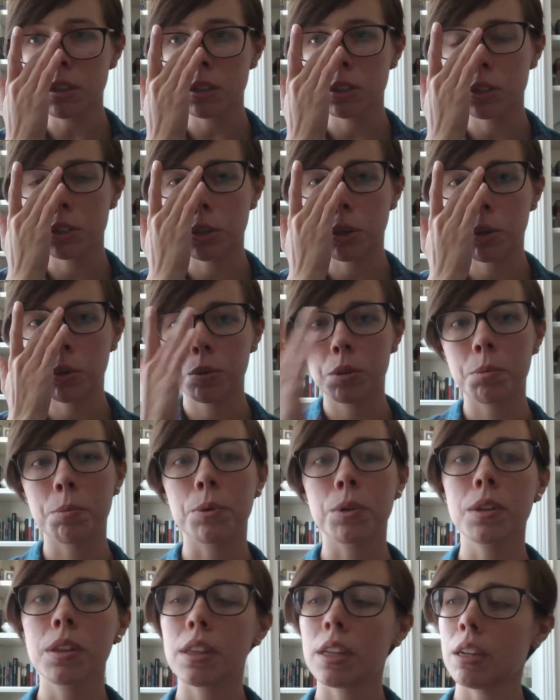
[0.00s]
So The
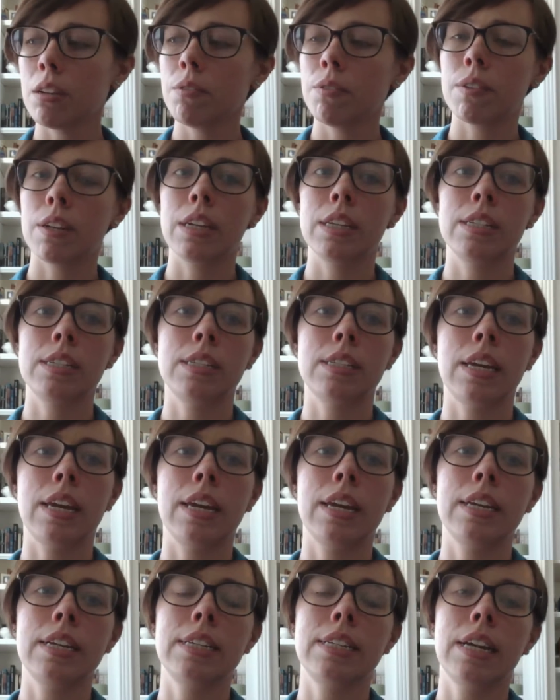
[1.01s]
Book Thief is set
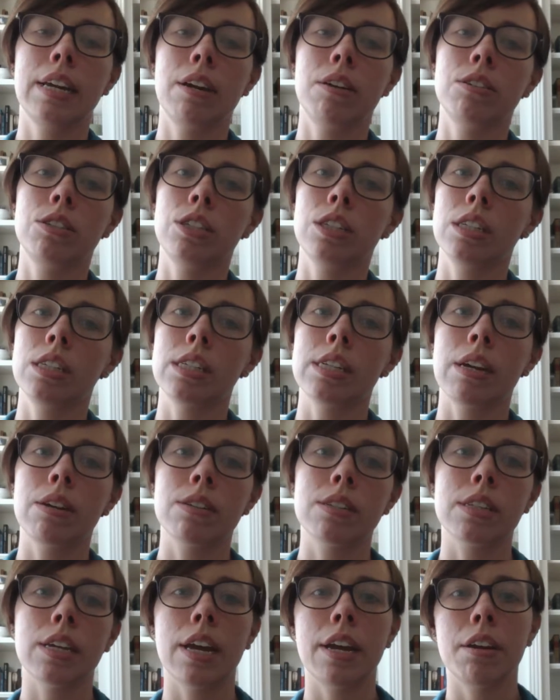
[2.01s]
in a town just
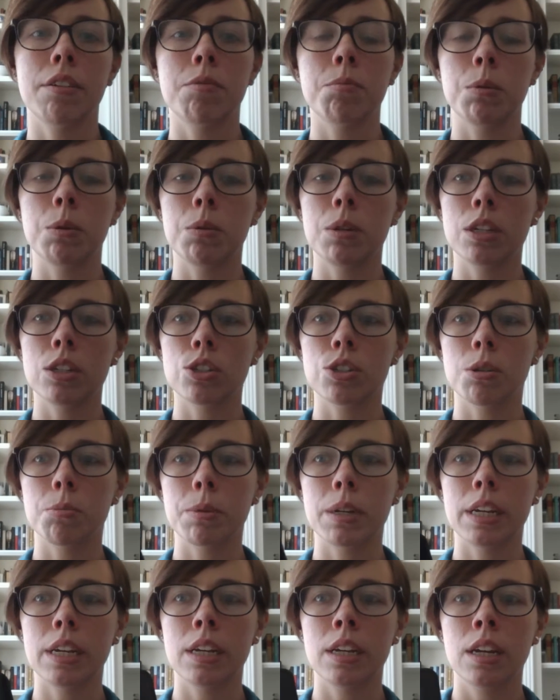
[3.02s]
outside of Munich,
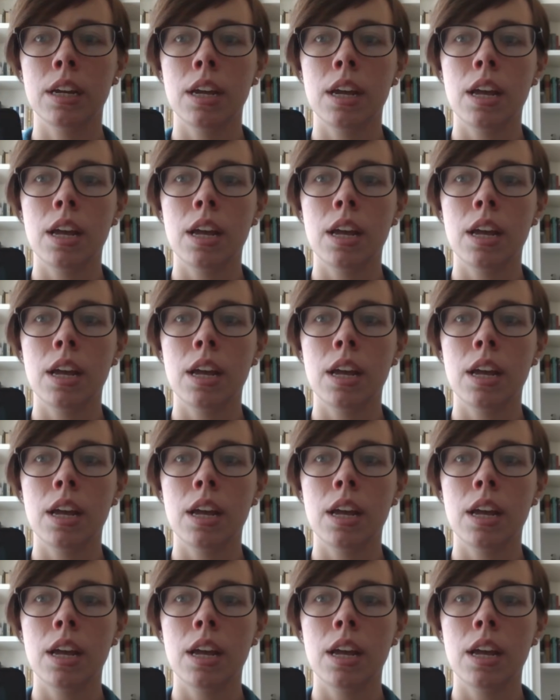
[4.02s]
Germany.